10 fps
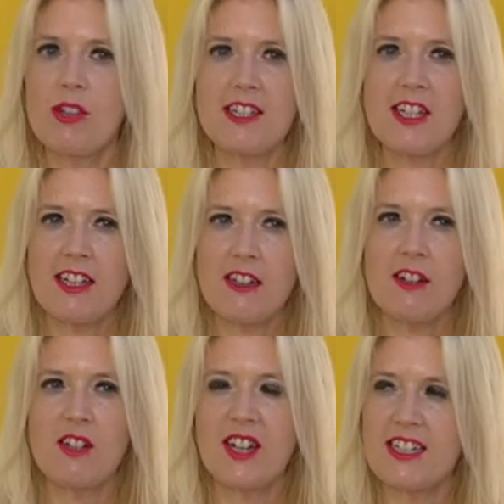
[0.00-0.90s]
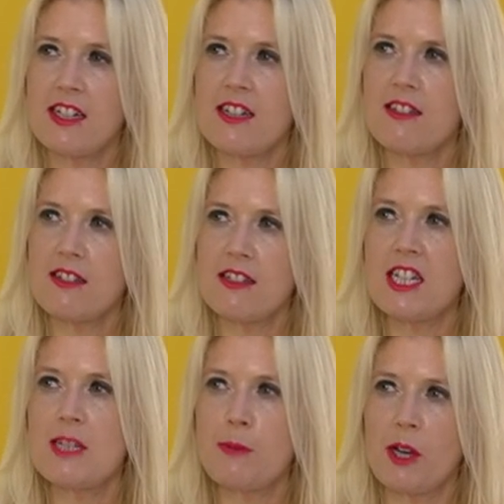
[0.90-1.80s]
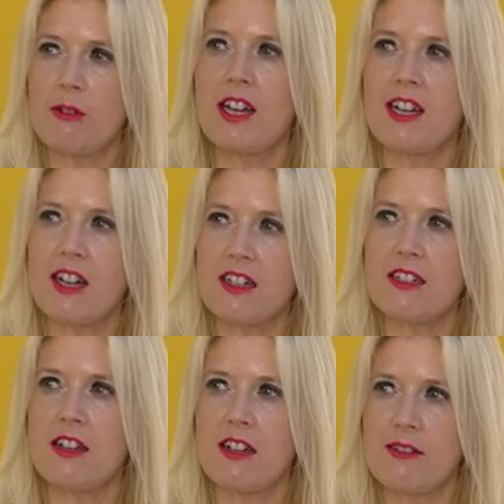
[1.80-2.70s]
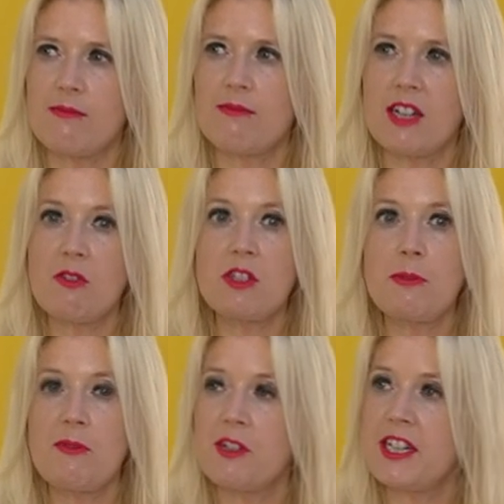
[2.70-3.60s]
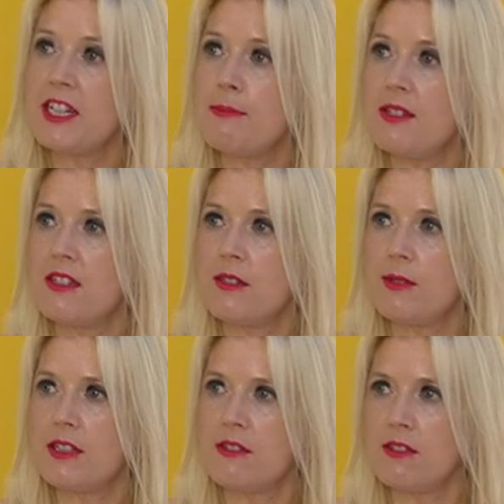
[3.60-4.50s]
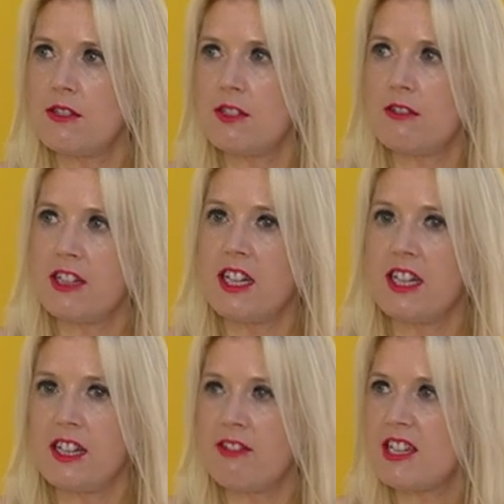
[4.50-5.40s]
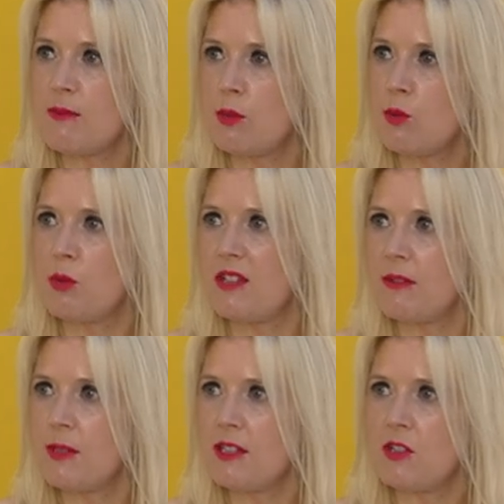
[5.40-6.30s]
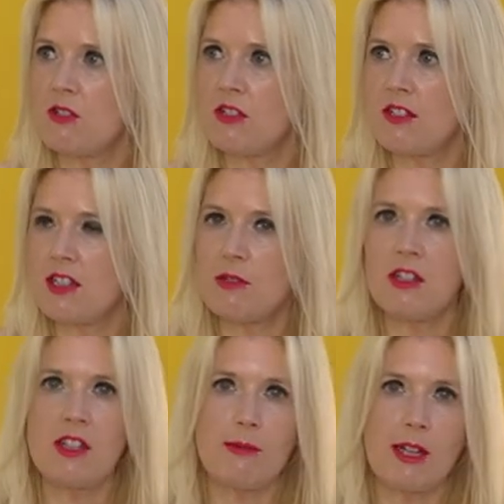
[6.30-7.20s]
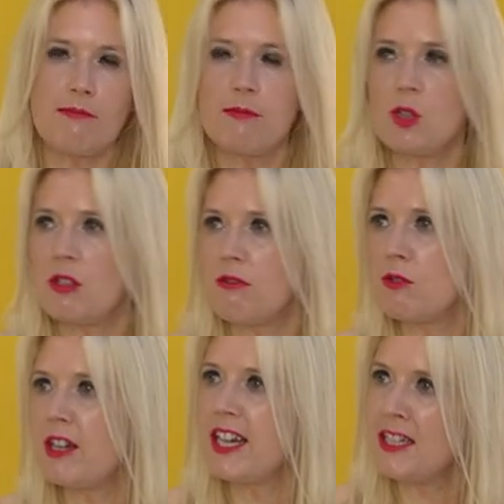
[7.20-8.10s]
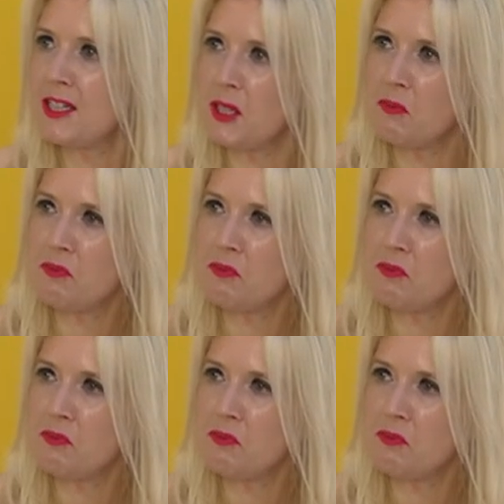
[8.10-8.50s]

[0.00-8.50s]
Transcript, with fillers: But you get a lot of ideas and inspo with that kind of time, and also mm. before it gets busier because you don't get any harassment or whatever because you've got the time to think about it. So it's quite handy.